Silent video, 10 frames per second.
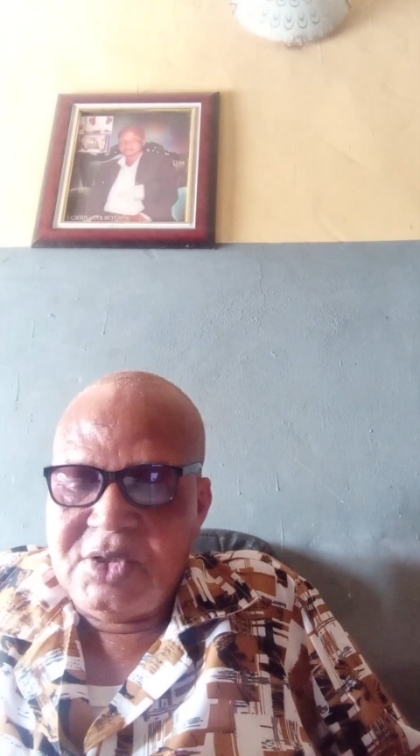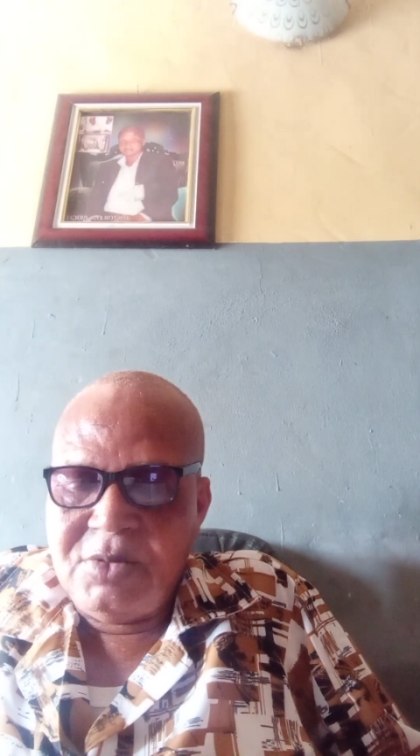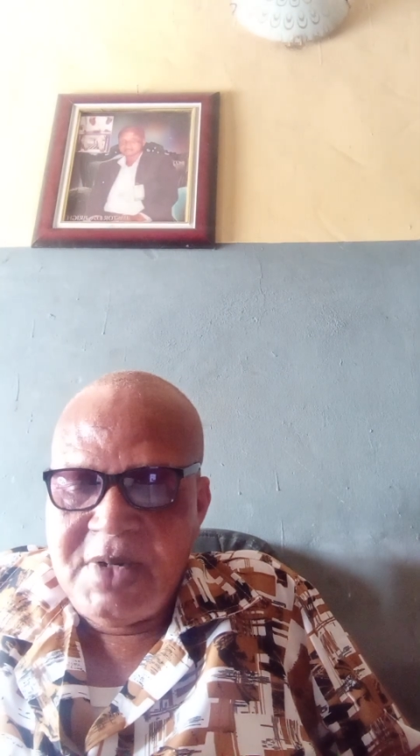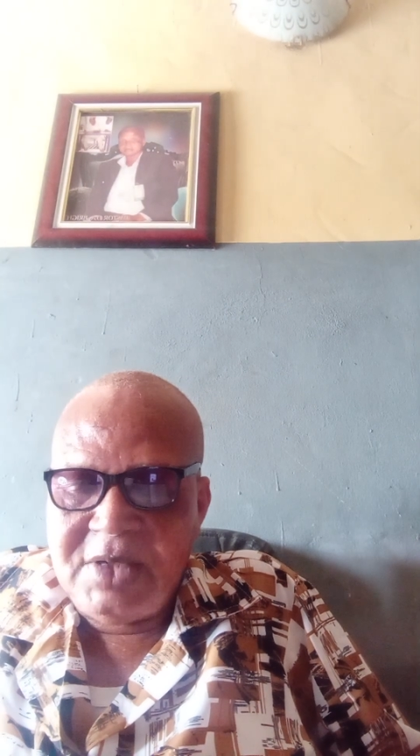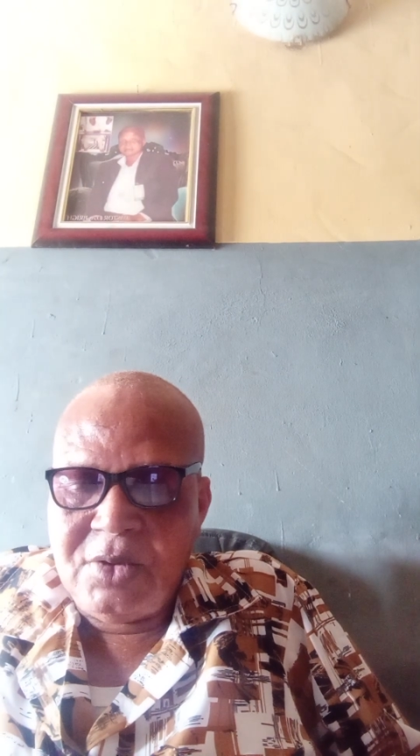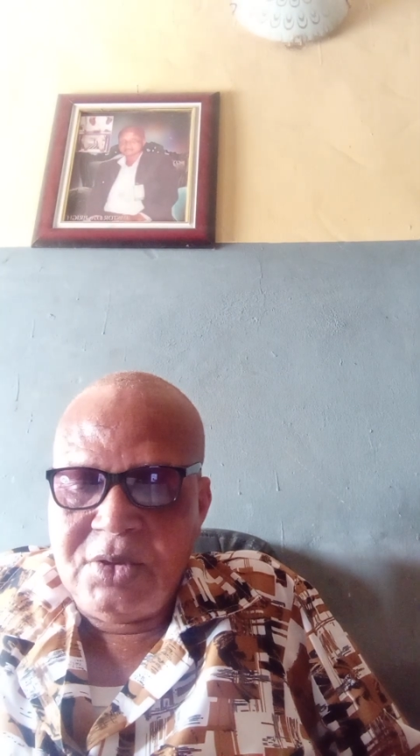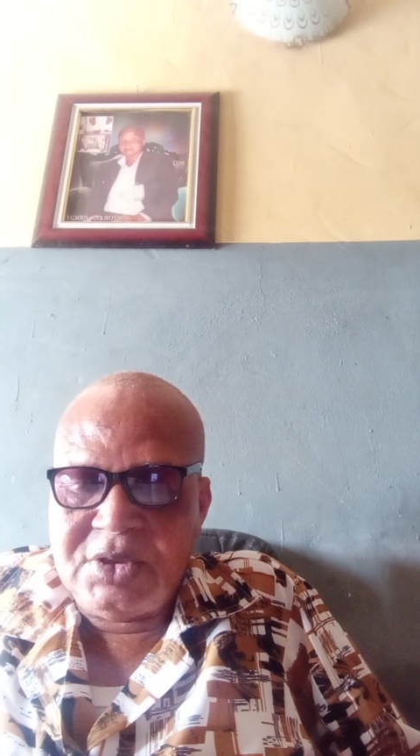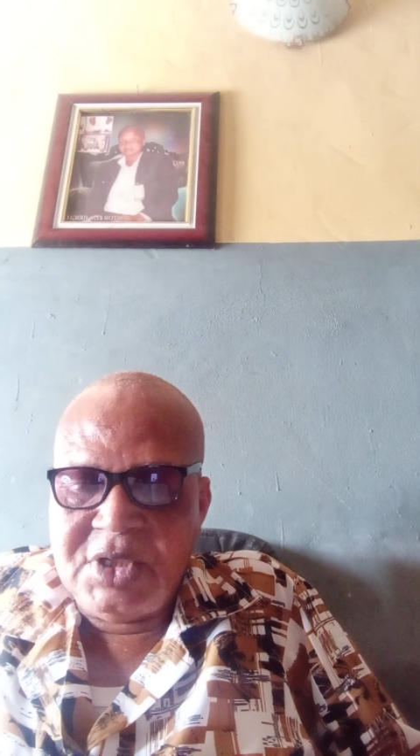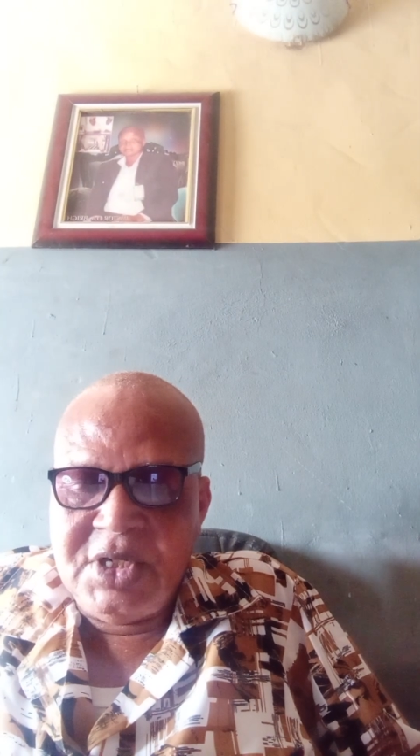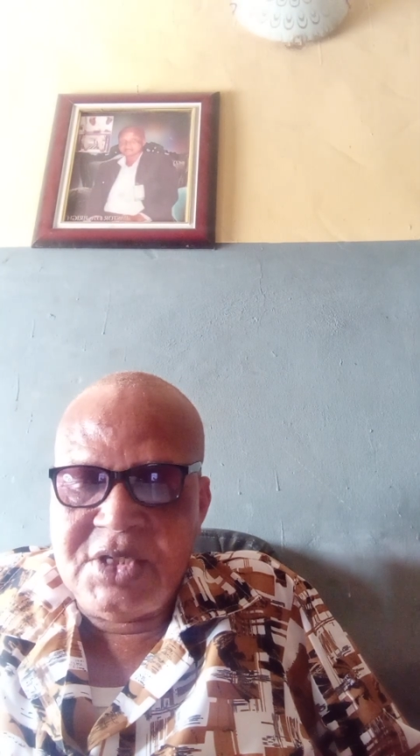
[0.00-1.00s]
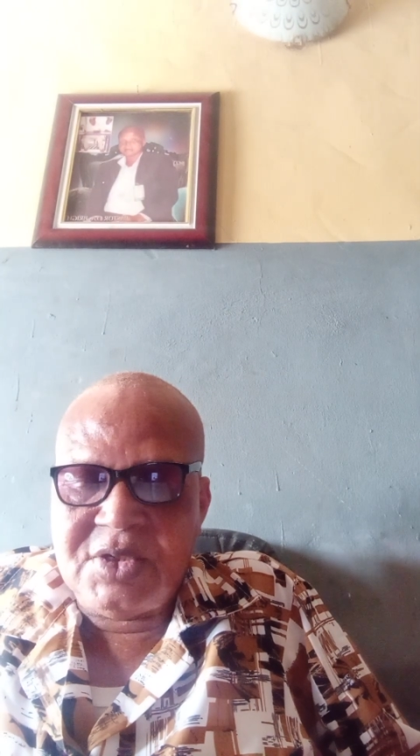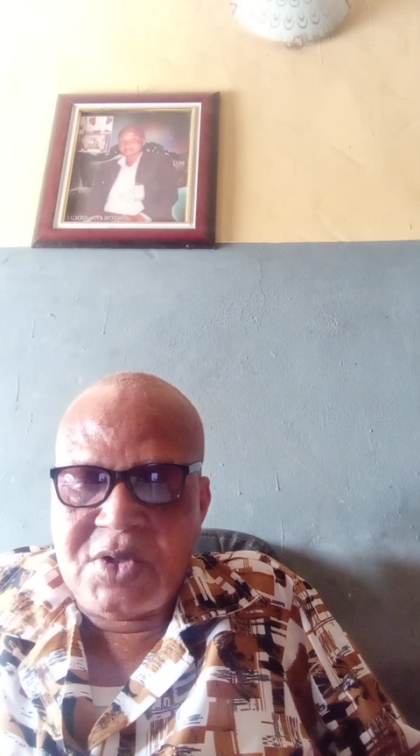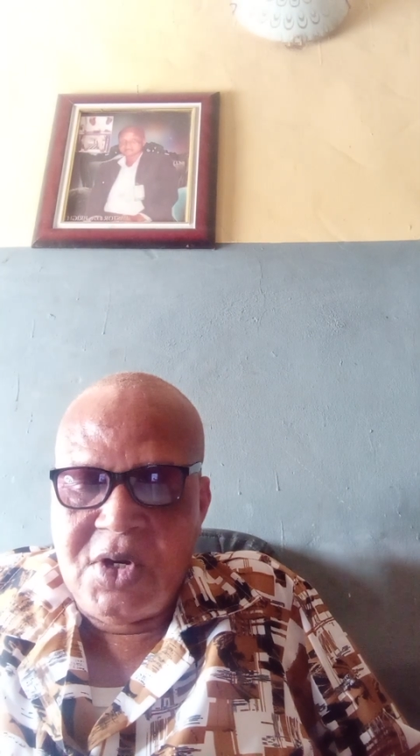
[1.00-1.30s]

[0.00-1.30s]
tomatoes change